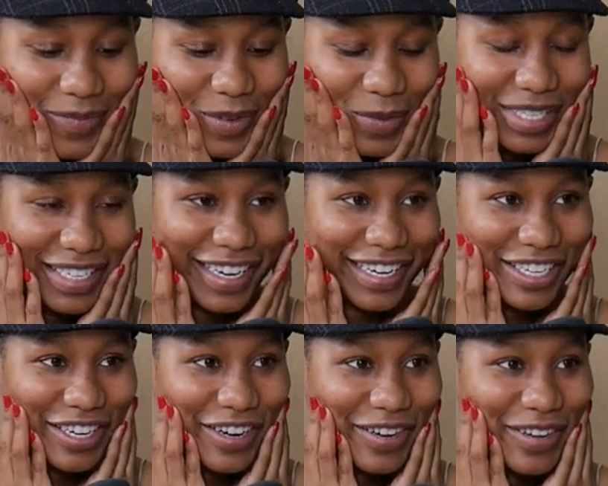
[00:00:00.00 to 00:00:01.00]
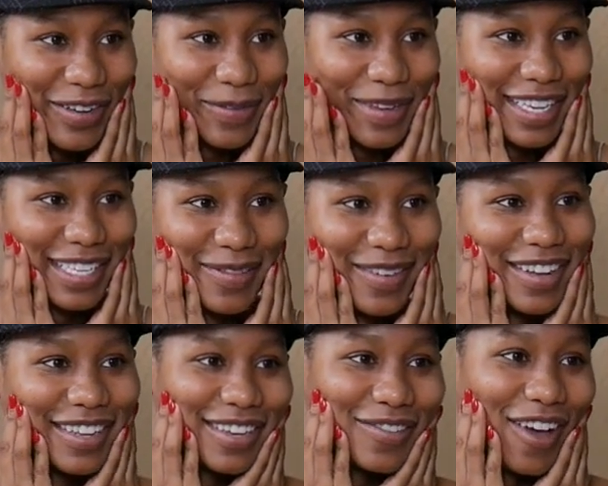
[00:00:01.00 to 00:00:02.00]
was an issue because i'm not
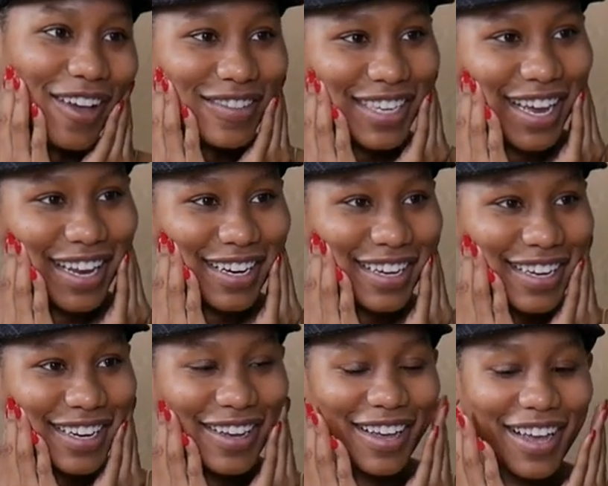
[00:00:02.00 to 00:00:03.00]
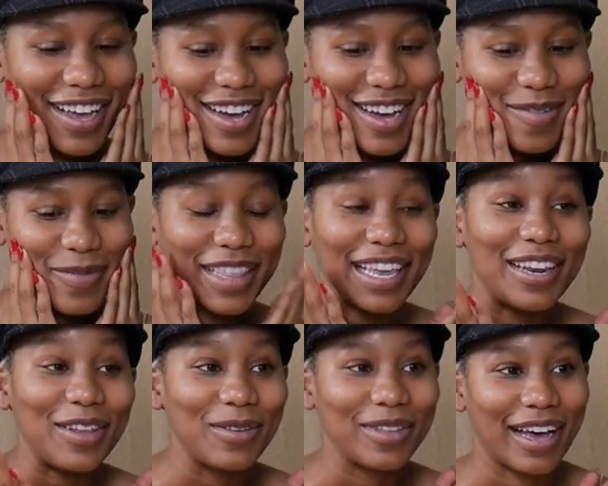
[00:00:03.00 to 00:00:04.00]
like 510 yeah but they
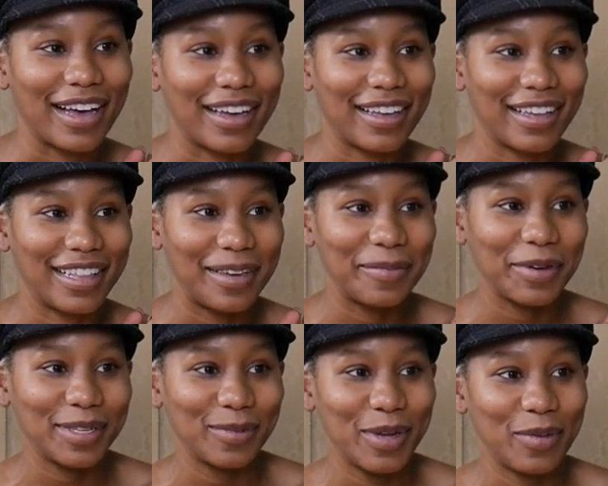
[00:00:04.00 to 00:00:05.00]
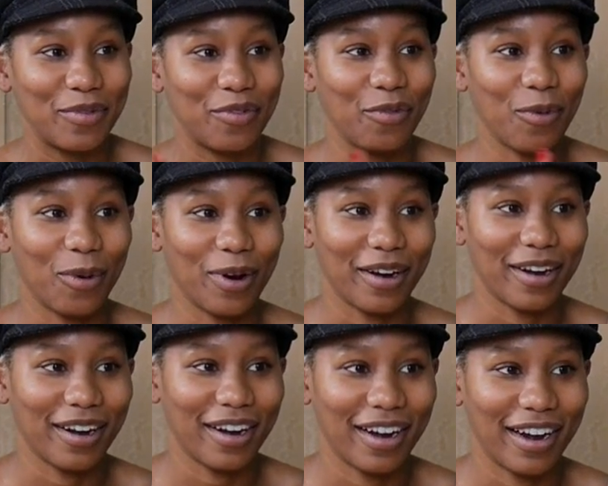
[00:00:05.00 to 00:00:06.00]
knew that they booked me before
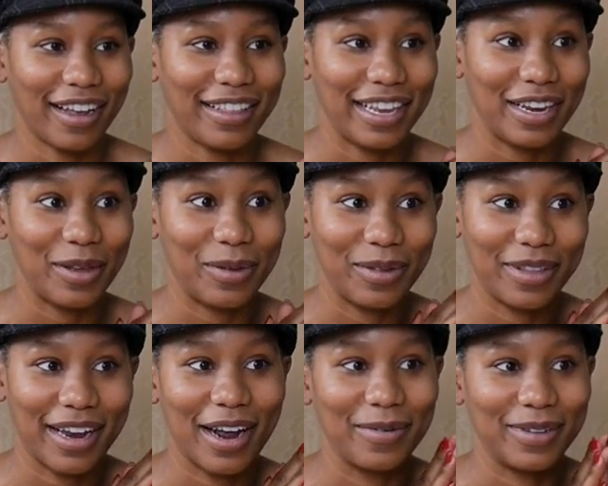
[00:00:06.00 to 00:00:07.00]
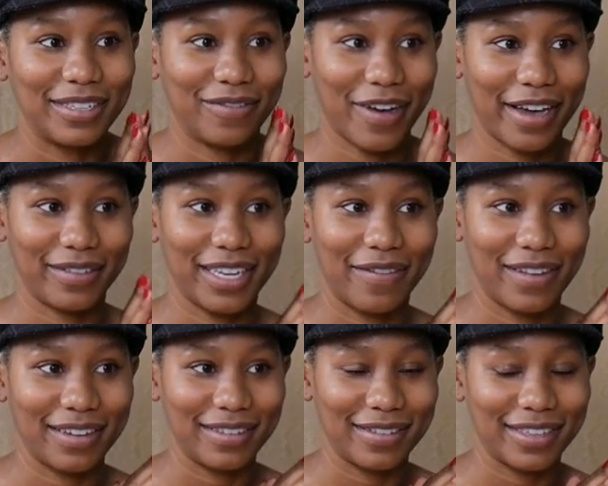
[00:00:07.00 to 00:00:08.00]
and they knew that i was 5'7 so
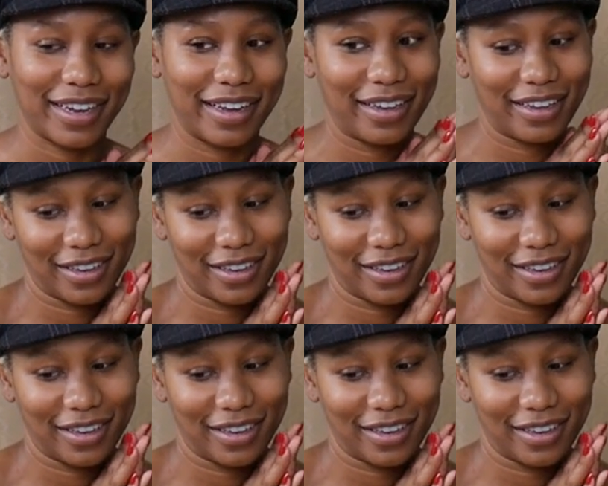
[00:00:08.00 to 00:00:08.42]
i was like